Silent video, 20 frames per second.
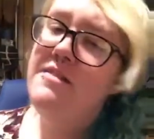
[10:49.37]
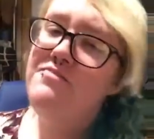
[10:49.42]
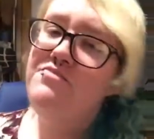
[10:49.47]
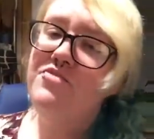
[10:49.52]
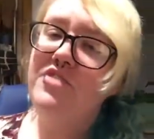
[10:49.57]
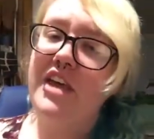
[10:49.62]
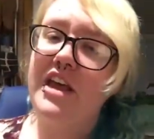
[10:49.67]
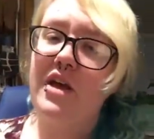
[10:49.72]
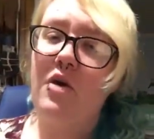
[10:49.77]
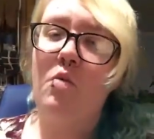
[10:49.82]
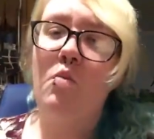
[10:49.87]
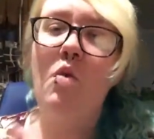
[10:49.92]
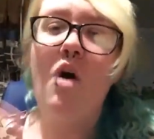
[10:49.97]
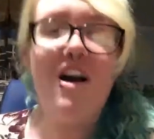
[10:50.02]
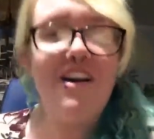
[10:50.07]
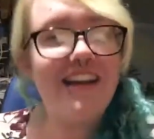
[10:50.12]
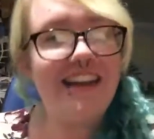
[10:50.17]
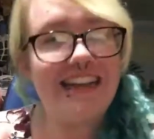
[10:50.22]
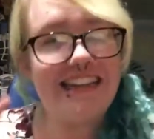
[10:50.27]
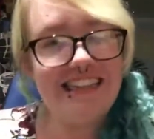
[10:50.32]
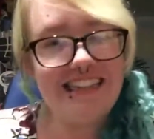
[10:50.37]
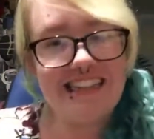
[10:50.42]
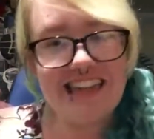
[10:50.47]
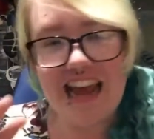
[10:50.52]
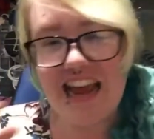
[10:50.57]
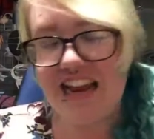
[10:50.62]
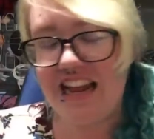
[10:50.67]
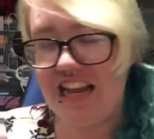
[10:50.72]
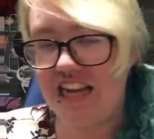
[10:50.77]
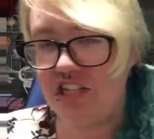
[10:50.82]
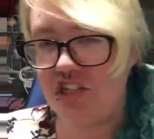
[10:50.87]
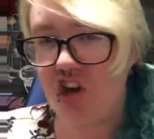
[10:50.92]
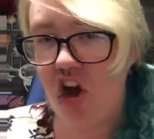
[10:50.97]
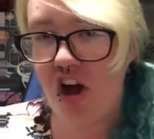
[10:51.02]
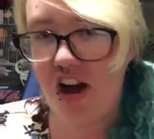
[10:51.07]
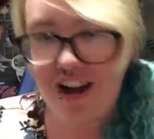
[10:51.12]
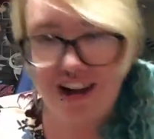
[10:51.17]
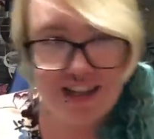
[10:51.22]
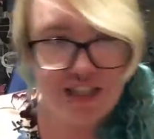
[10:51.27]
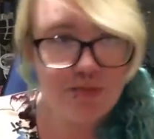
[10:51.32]
like, Walking Dead-ish
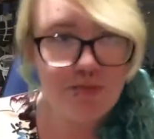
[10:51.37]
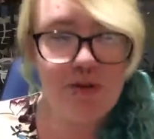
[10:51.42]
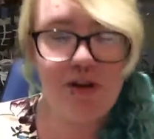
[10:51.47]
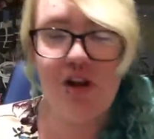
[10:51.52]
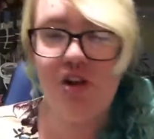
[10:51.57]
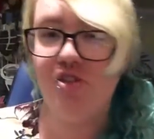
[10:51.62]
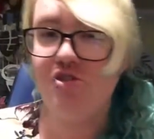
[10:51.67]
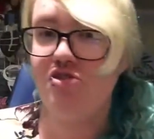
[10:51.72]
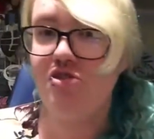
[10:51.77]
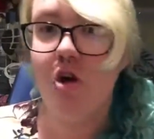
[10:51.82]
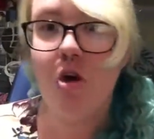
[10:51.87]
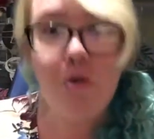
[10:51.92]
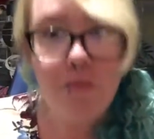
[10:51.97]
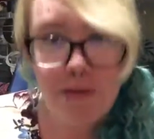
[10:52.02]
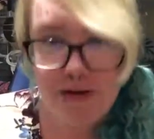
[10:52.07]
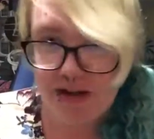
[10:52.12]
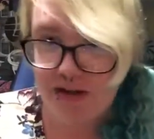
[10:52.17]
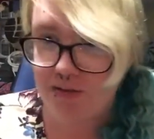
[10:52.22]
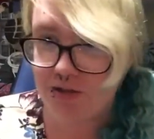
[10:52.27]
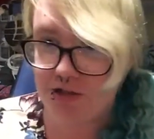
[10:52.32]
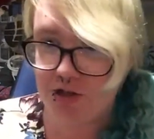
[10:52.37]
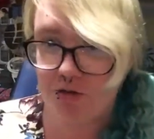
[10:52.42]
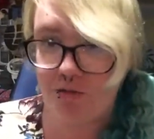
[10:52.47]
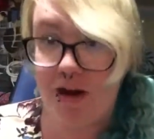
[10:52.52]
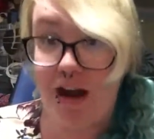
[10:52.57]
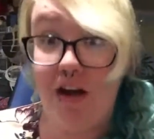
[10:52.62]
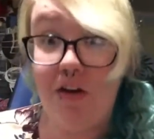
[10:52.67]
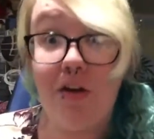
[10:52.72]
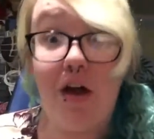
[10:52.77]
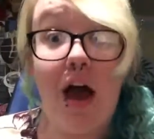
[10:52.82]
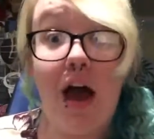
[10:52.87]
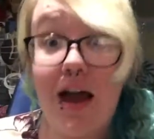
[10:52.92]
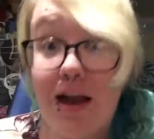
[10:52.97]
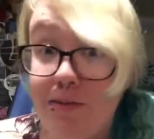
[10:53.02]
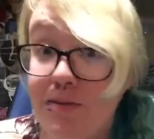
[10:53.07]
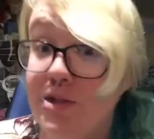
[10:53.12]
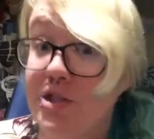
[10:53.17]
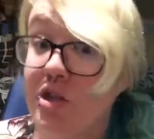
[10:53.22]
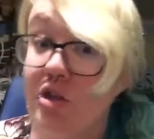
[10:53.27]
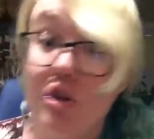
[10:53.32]
hospital. Nobody was around. I
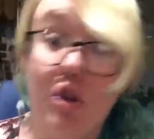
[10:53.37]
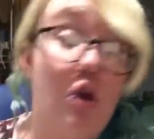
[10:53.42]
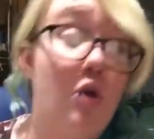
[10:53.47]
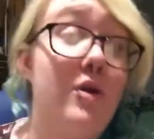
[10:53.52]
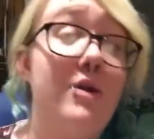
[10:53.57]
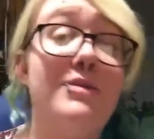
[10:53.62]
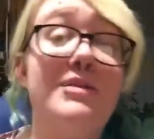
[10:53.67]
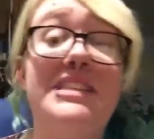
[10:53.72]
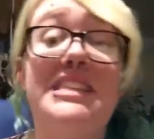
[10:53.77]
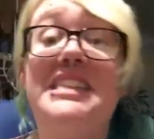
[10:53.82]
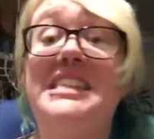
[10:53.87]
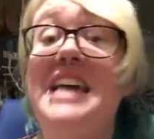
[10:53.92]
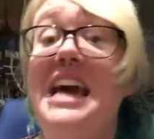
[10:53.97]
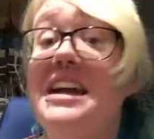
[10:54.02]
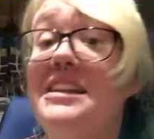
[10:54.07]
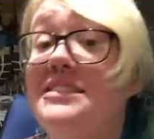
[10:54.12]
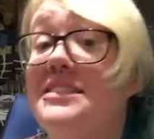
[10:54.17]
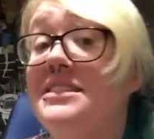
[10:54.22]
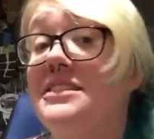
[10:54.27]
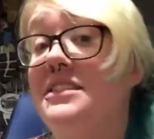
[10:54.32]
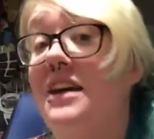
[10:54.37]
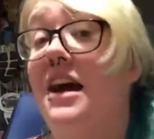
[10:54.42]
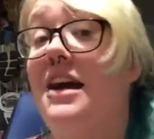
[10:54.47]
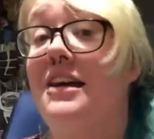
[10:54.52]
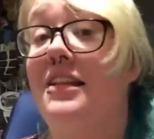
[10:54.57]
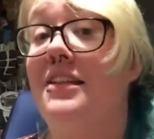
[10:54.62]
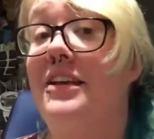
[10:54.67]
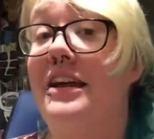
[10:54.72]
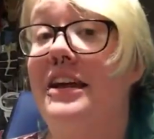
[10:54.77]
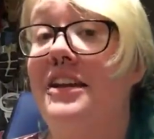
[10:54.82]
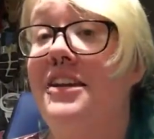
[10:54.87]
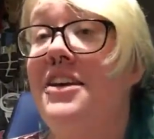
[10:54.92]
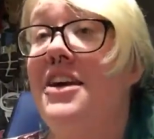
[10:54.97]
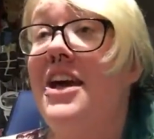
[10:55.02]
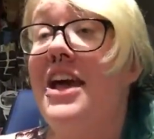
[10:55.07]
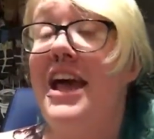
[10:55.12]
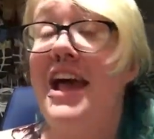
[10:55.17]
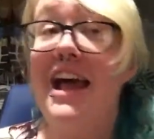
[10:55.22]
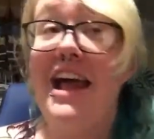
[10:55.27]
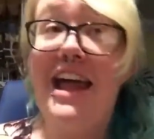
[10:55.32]
was alone. It was dead silent.
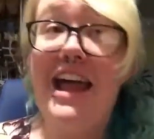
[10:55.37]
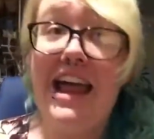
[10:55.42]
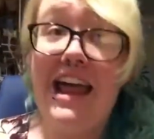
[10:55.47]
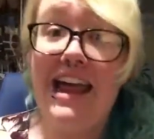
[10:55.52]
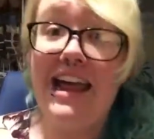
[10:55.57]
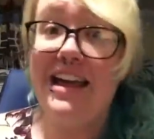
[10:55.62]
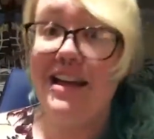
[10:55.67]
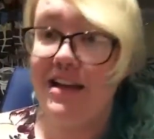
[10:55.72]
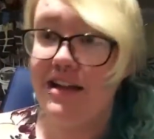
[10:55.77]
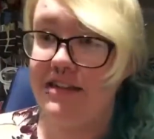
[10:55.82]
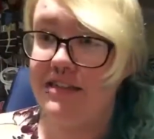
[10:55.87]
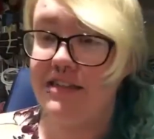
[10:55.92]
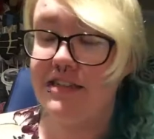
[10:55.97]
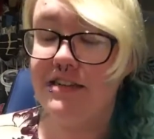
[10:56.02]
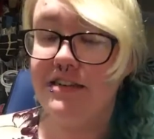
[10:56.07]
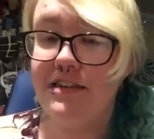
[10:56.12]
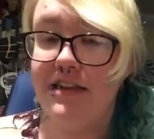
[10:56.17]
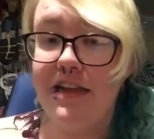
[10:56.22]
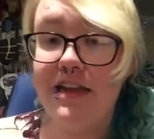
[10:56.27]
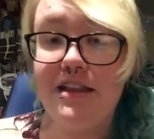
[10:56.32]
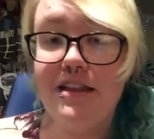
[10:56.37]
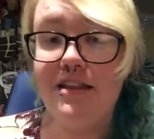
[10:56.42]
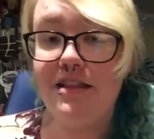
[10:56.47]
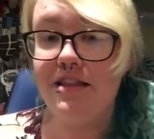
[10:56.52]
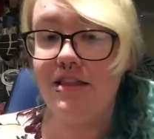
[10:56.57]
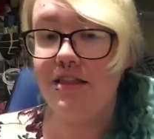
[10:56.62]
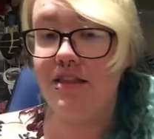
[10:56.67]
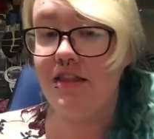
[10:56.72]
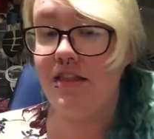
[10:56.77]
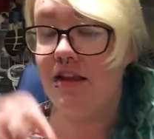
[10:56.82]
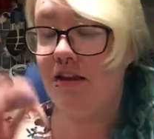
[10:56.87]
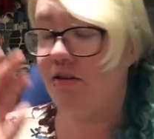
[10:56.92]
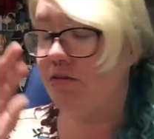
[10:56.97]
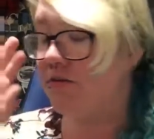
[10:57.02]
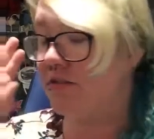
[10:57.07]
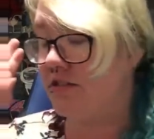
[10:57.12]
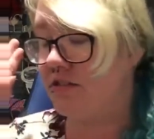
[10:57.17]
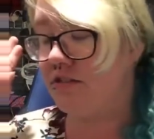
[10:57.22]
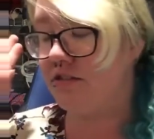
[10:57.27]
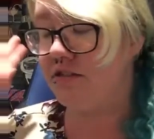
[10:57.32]
And
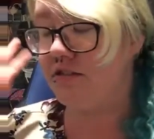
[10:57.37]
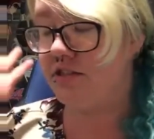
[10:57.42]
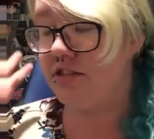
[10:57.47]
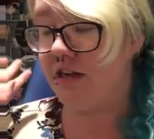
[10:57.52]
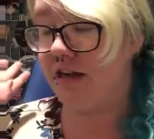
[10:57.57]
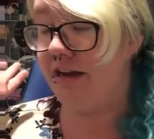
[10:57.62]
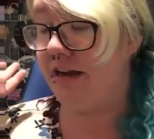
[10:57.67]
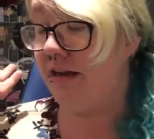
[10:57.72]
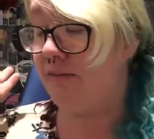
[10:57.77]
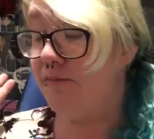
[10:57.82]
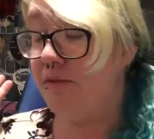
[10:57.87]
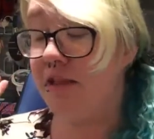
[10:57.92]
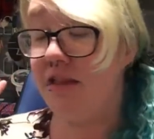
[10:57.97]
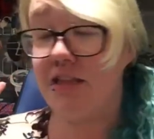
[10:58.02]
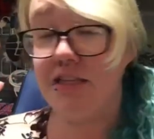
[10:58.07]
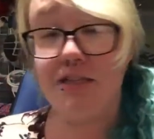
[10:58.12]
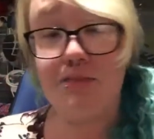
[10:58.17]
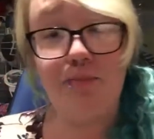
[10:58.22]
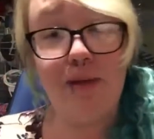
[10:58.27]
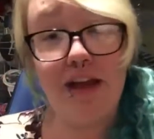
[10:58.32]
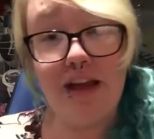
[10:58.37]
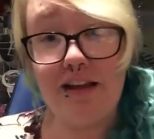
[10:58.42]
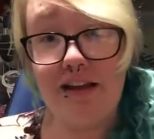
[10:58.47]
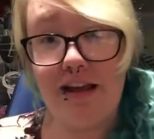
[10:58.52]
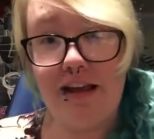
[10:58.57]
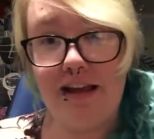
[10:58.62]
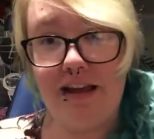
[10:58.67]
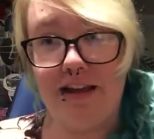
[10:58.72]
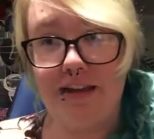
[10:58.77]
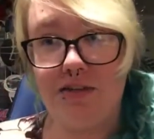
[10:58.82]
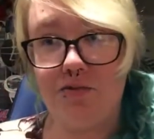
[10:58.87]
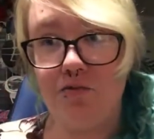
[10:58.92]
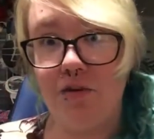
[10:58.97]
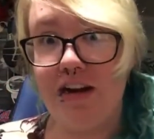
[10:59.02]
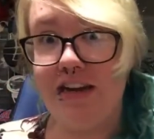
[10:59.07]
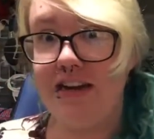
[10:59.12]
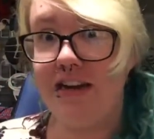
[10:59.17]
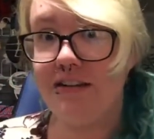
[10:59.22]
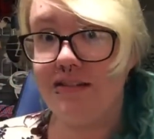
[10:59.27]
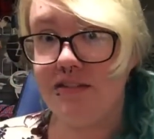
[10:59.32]
I'm in this bed, and
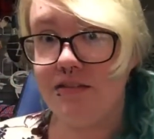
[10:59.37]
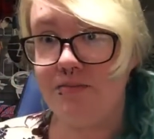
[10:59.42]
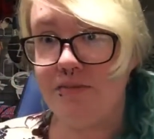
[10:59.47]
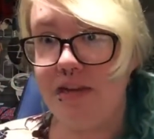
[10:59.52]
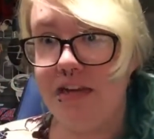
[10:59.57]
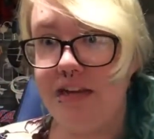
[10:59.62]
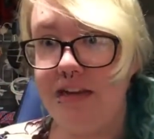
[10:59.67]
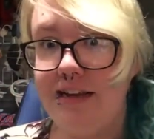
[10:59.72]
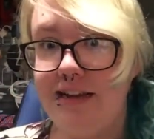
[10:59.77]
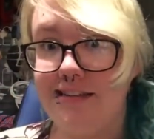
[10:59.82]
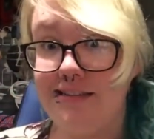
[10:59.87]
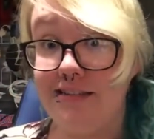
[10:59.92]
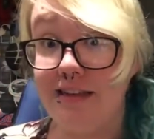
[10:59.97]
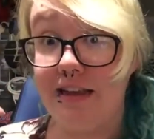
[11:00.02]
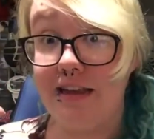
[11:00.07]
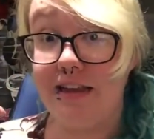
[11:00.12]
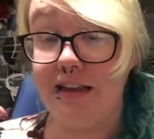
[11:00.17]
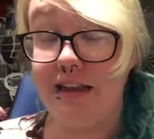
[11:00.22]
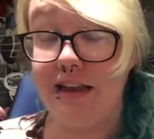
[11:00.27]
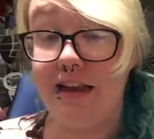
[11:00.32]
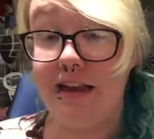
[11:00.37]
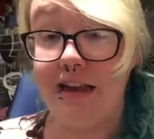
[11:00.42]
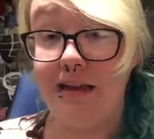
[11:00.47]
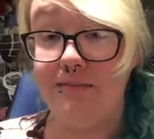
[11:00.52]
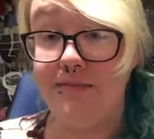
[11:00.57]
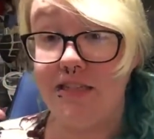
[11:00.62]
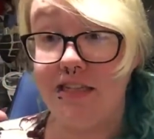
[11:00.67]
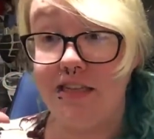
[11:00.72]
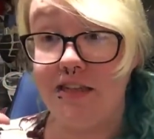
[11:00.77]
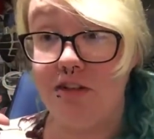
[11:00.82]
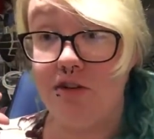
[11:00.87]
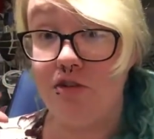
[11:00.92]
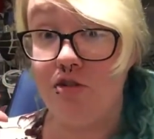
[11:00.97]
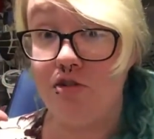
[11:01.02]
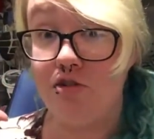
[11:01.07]
right next to me is, like, an empty little